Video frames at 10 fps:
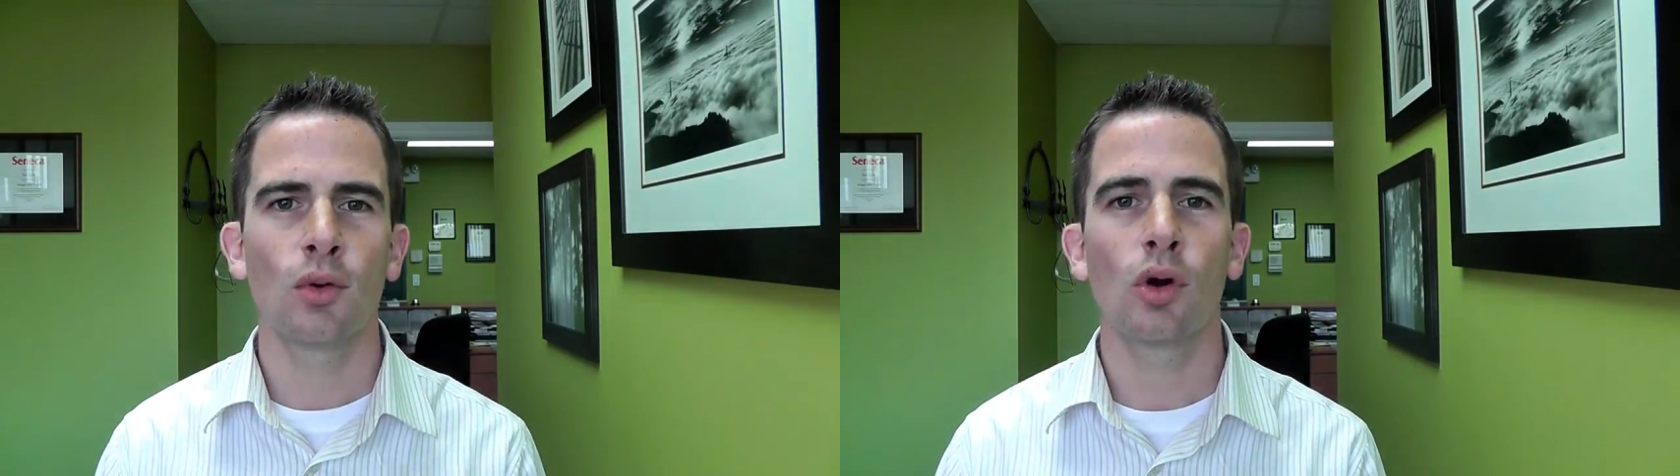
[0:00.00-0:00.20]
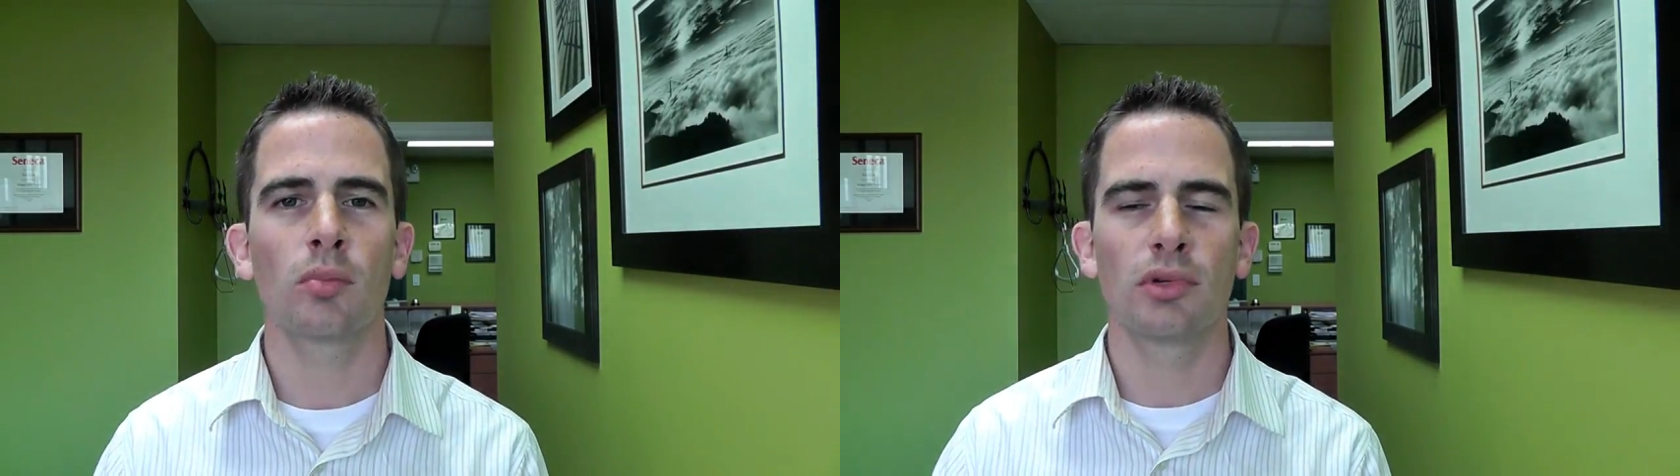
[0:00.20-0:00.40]

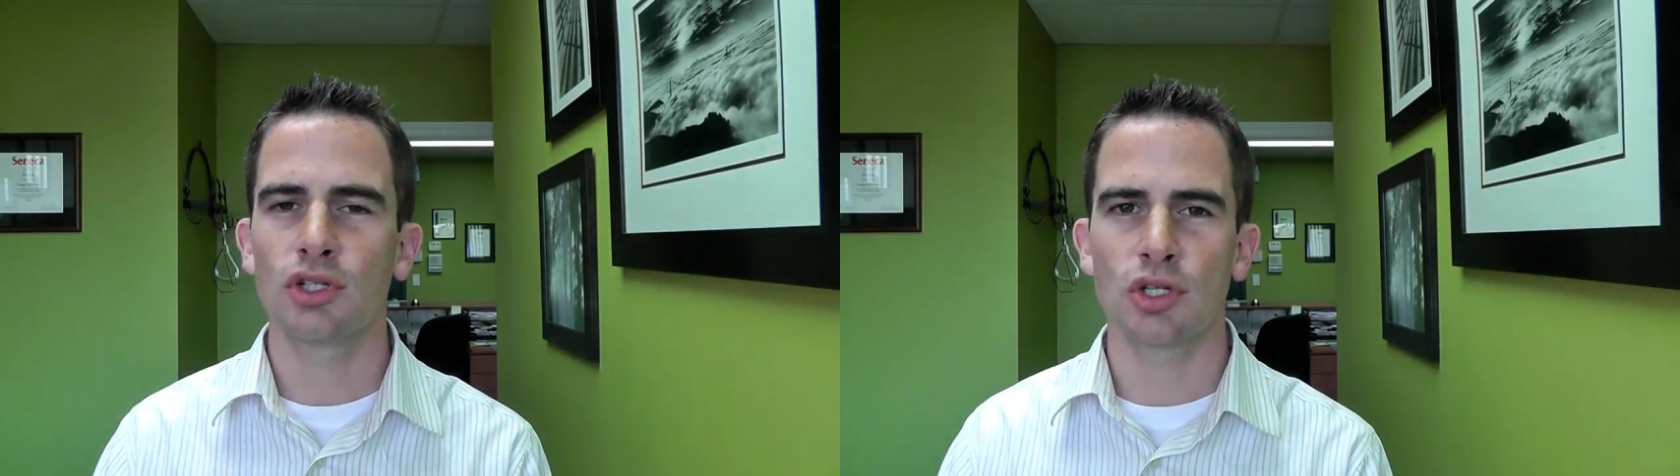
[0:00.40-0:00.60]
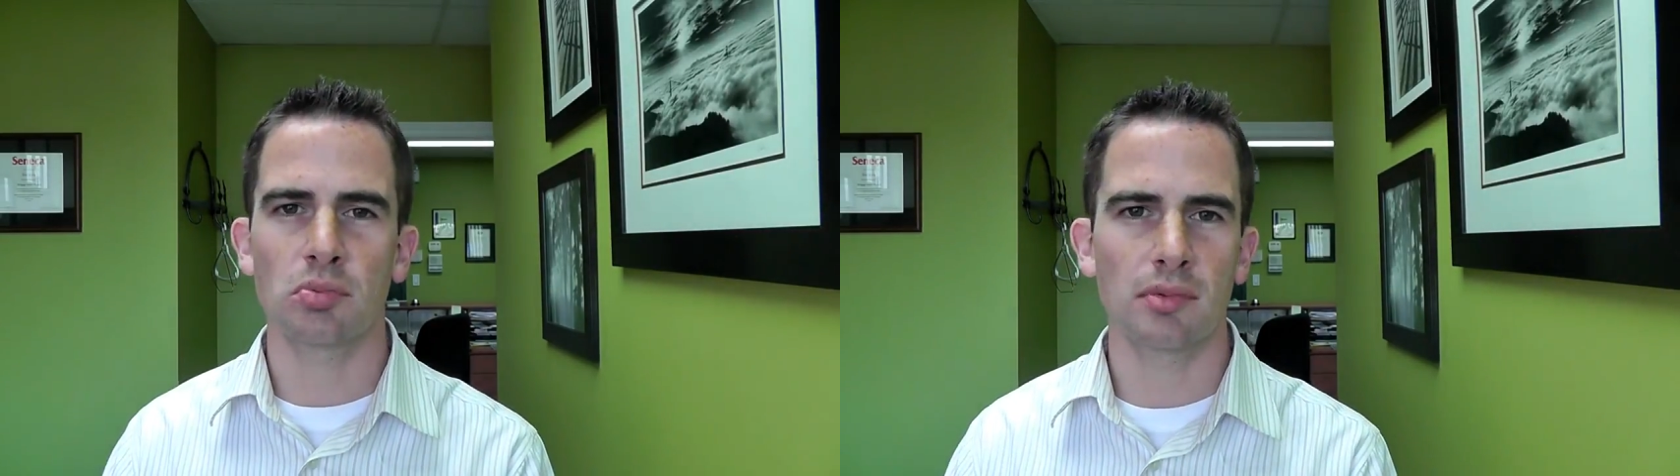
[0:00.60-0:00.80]
or
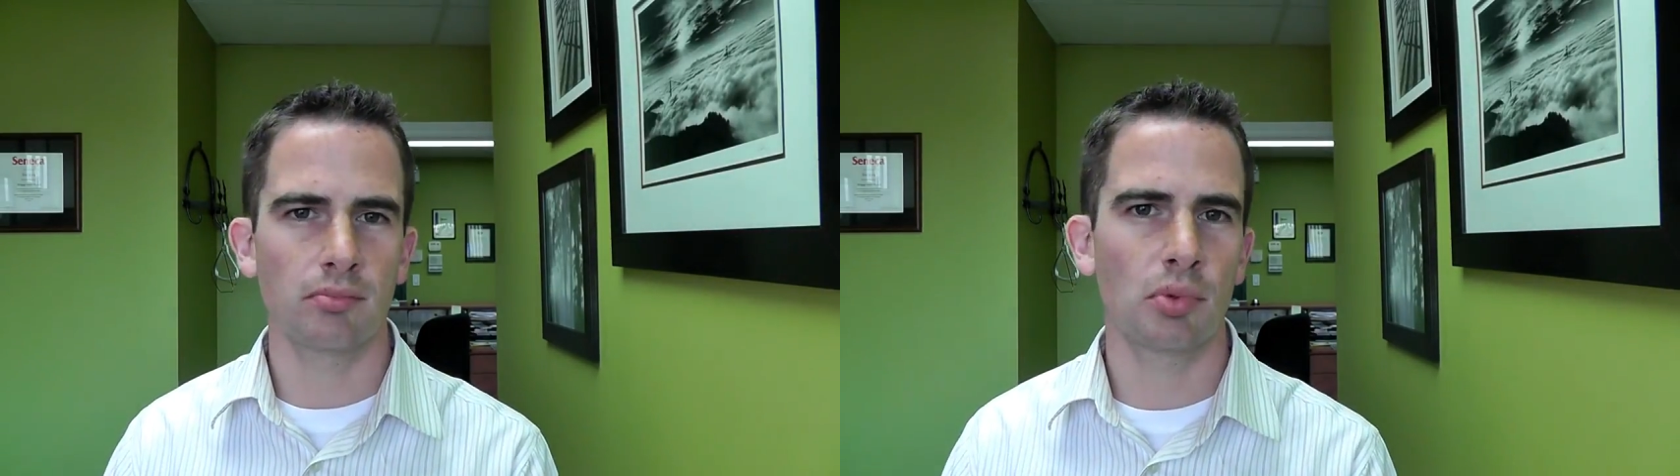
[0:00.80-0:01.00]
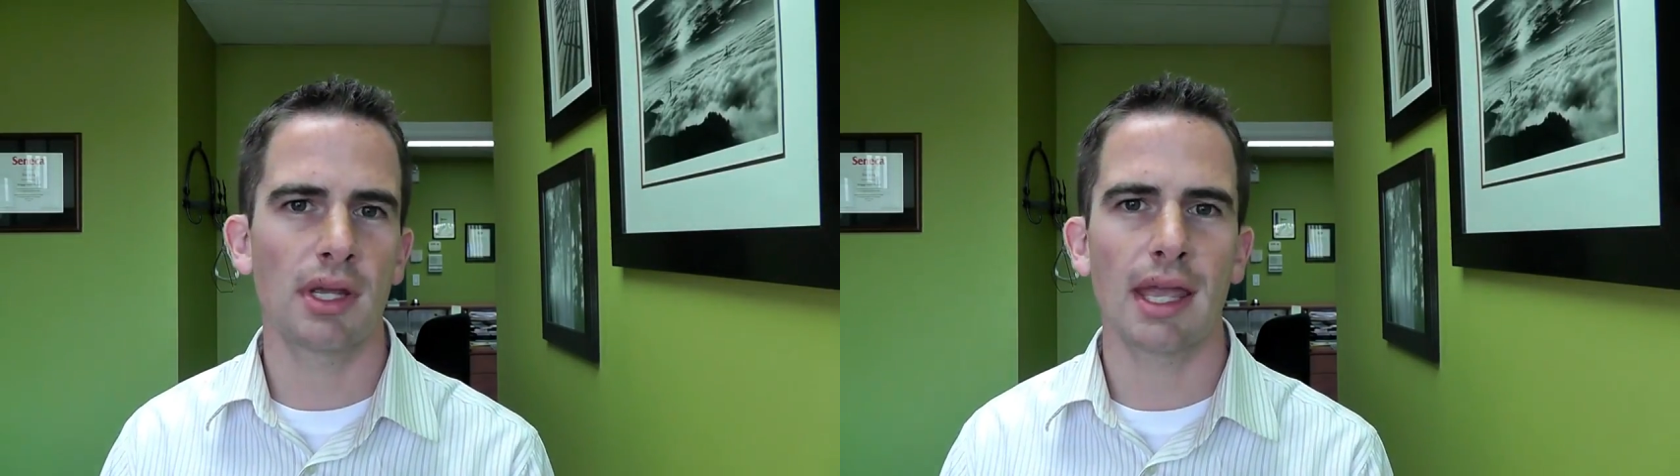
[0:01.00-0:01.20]
just
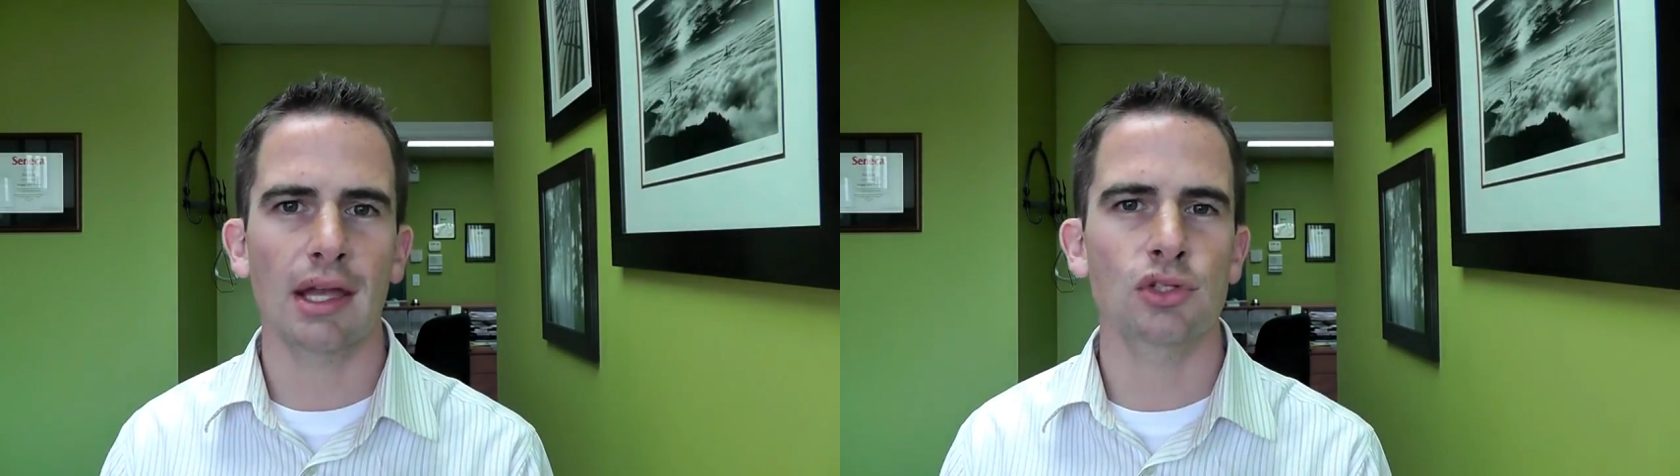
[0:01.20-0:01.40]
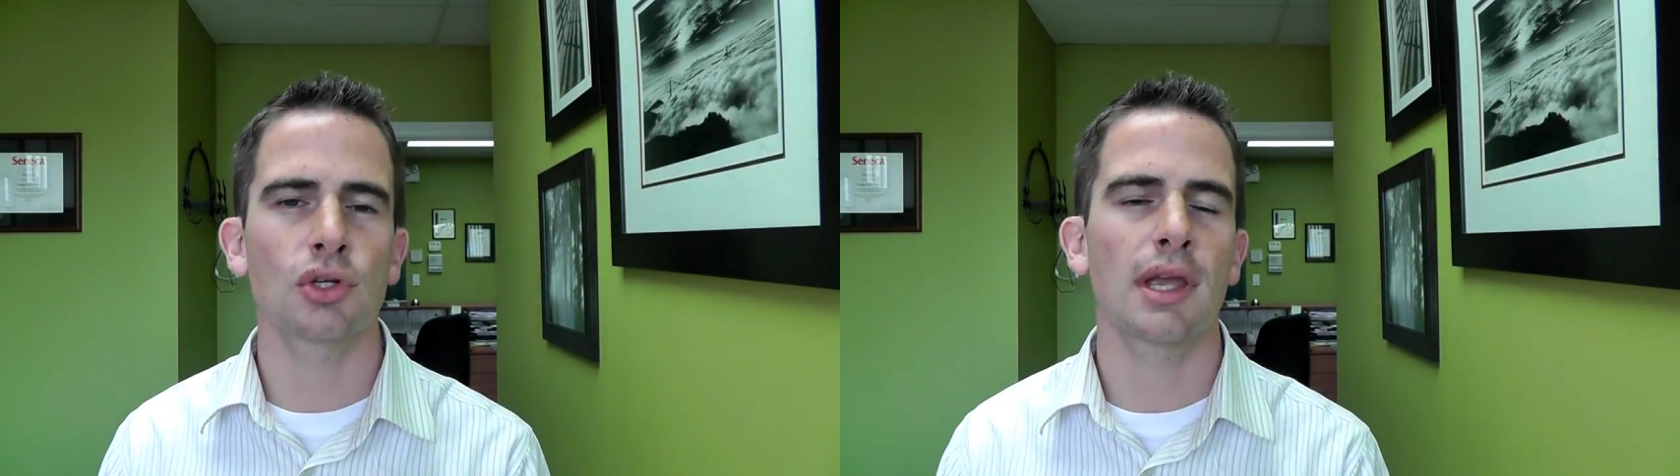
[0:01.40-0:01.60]
bring
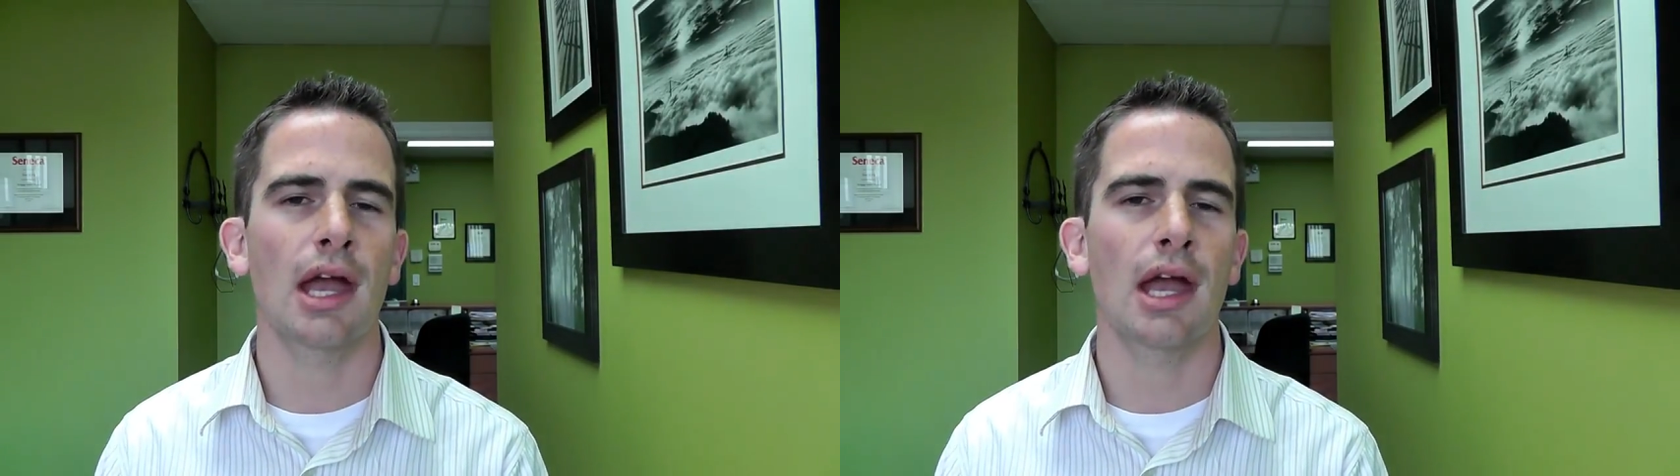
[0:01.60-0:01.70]
extra